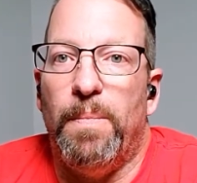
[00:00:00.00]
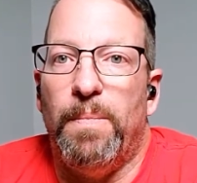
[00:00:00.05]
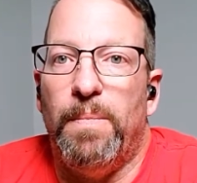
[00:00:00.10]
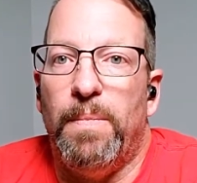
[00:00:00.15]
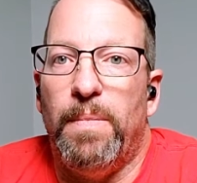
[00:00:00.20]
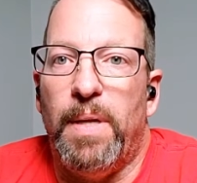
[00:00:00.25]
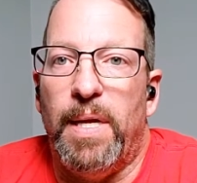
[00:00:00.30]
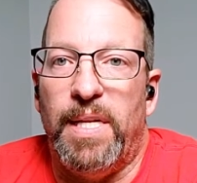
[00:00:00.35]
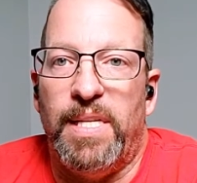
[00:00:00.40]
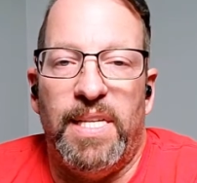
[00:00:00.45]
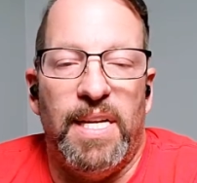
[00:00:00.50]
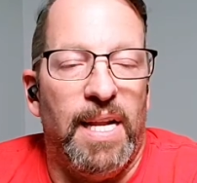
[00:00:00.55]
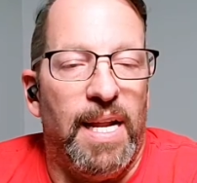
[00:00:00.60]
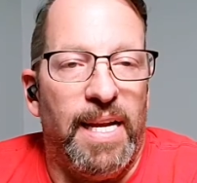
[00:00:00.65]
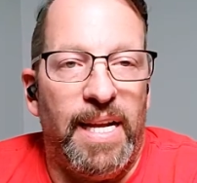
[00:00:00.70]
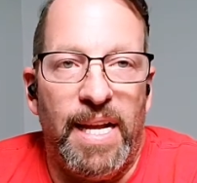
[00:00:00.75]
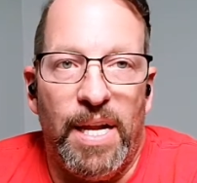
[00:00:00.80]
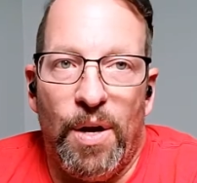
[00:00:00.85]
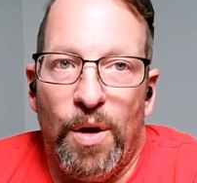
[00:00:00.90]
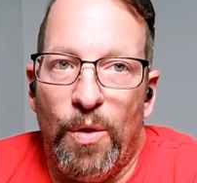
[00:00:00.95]
until I
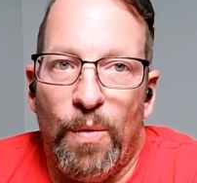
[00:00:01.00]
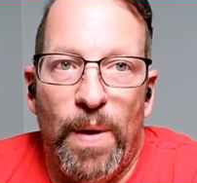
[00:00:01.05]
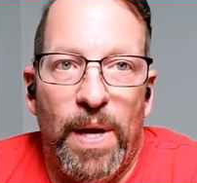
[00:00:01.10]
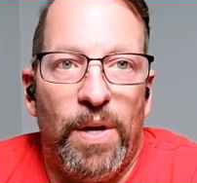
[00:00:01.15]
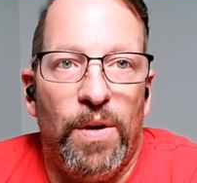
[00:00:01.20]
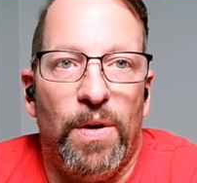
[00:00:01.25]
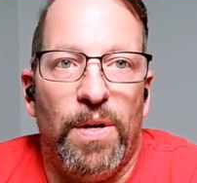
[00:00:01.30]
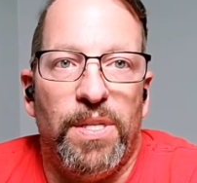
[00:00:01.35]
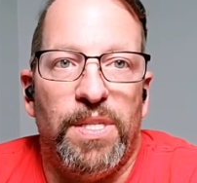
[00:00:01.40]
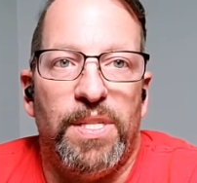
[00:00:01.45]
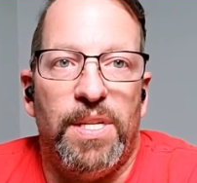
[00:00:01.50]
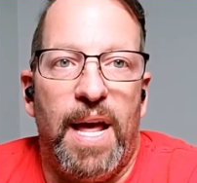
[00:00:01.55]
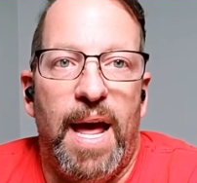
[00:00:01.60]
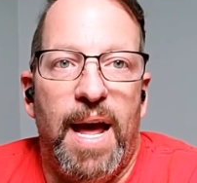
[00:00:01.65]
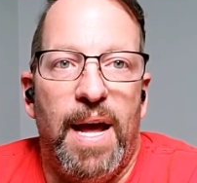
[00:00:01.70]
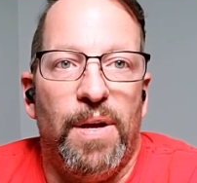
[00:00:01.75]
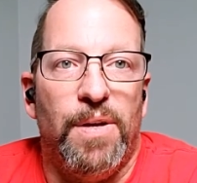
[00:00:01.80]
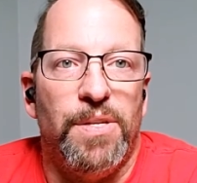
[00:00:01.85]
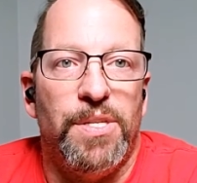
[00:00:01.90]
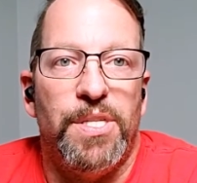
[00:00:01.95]
get all the way across the
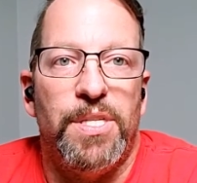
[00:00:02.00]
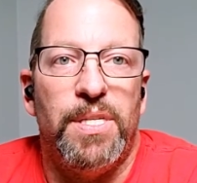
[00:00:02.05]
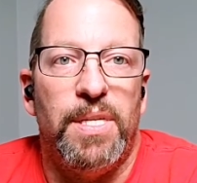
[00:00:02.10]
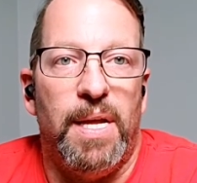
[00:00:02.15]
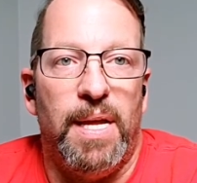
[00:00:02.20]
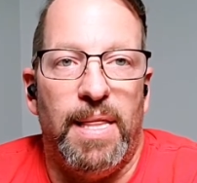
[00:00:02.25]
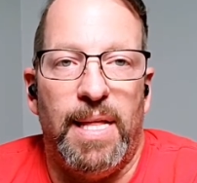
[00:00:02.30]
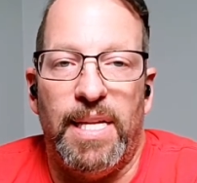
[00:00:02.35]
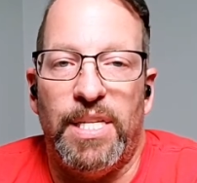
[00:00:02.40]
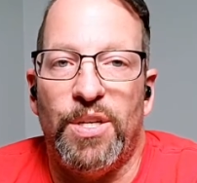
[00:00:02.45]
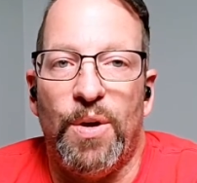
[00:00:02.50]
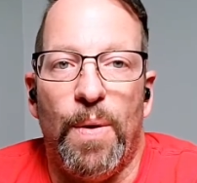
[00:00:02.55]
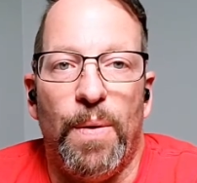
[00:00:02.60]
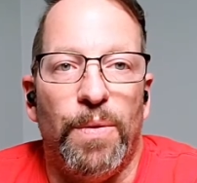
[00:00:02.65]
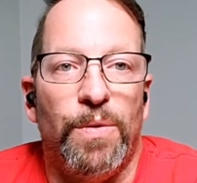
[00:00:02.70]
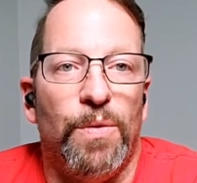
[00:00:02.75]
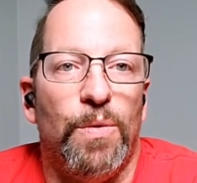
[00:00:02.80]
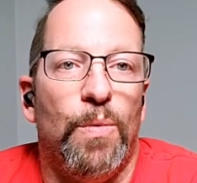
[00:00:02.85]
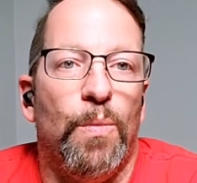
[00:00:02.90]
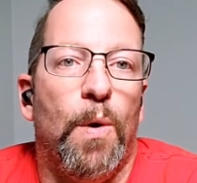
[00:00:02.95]
house, and that's going
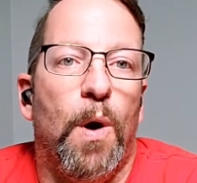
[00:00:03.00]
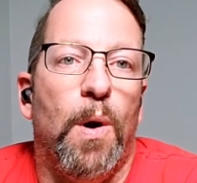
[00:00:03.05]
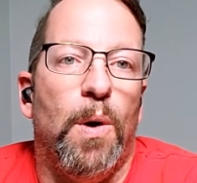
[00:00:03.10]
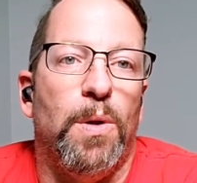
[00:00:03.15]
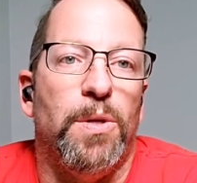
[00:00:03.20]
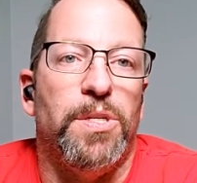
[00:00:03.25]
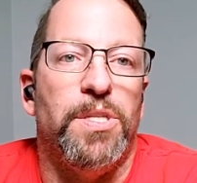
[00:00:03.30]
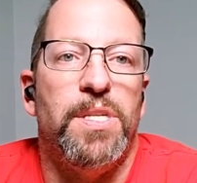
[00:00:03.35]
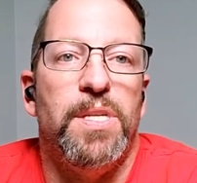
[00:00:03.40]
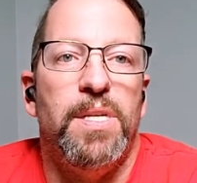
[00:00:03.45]
through walls.